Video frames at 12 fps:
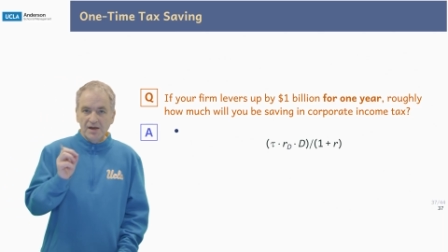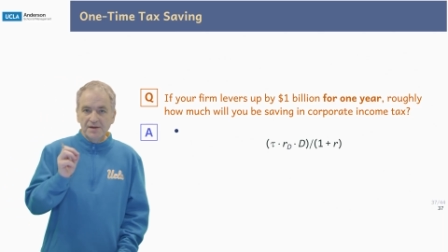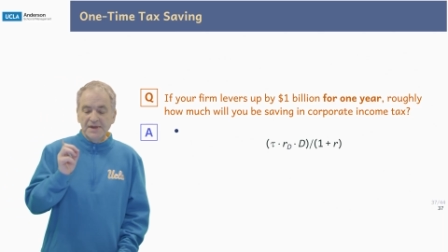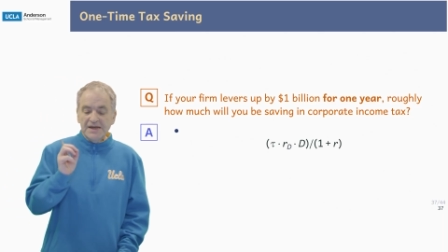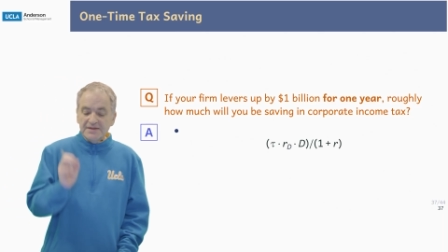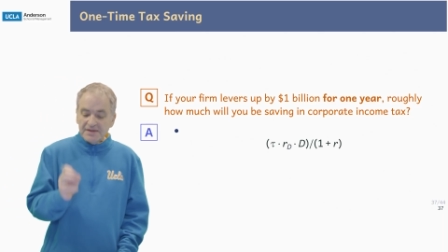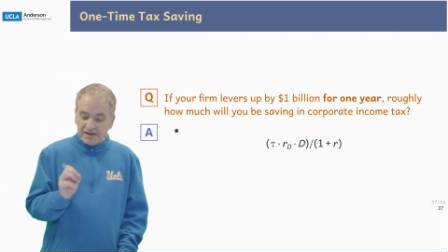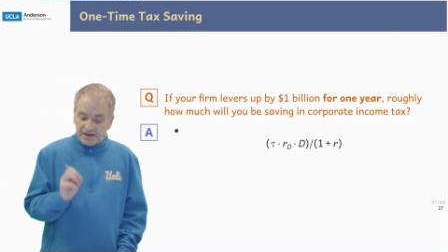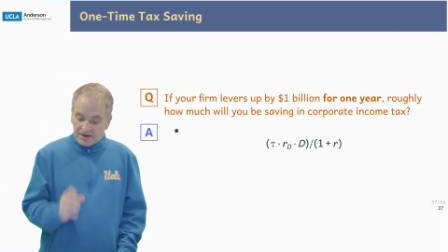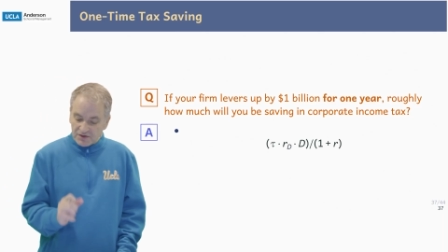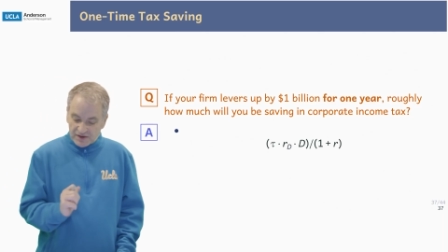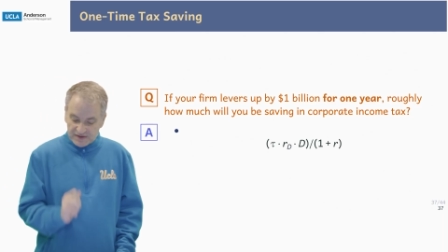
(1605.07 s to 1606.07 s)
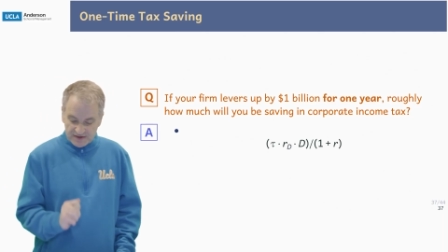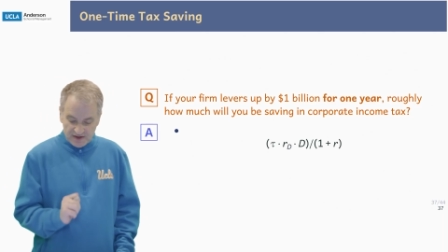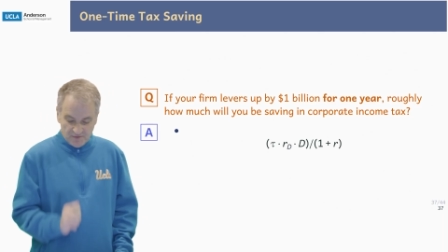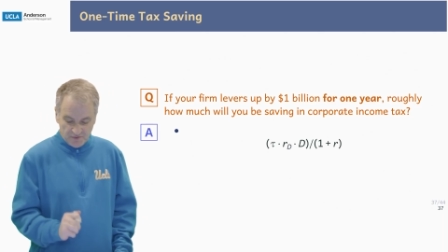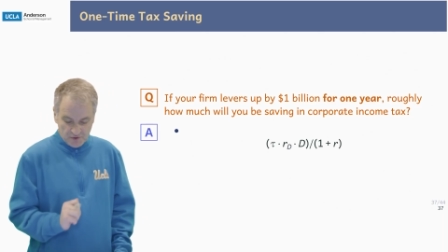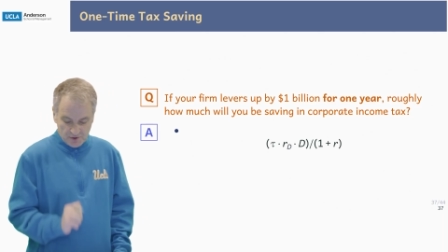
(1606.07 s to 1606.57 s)
There's an interesting
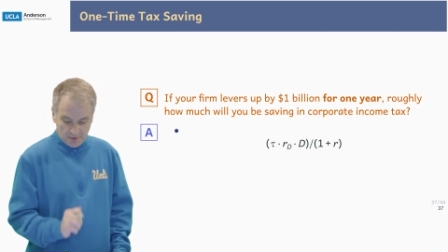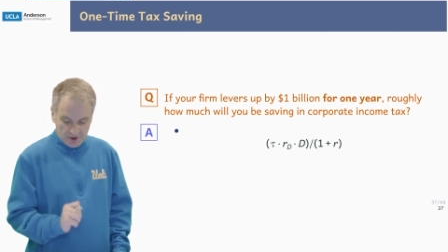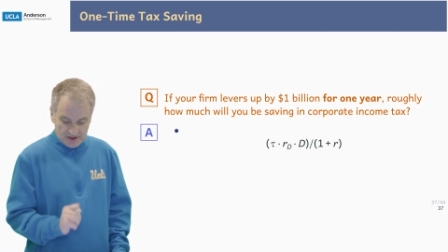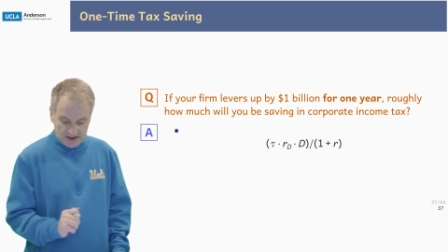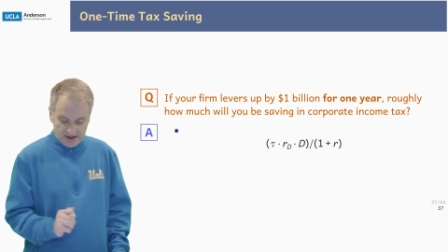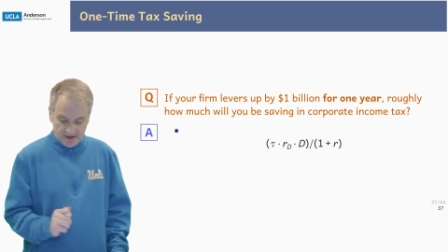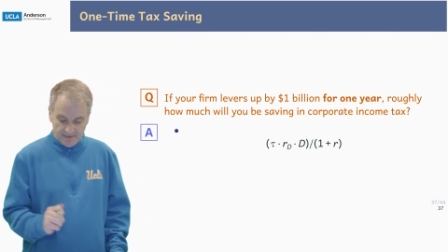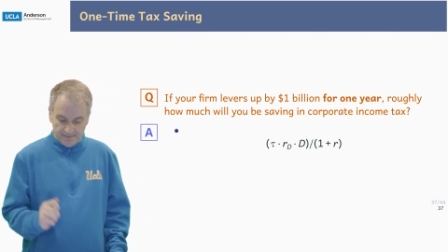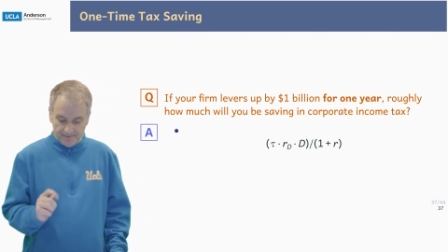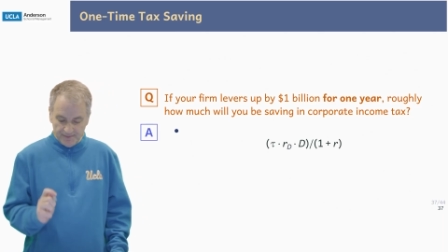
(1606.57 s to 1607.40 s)
formula here.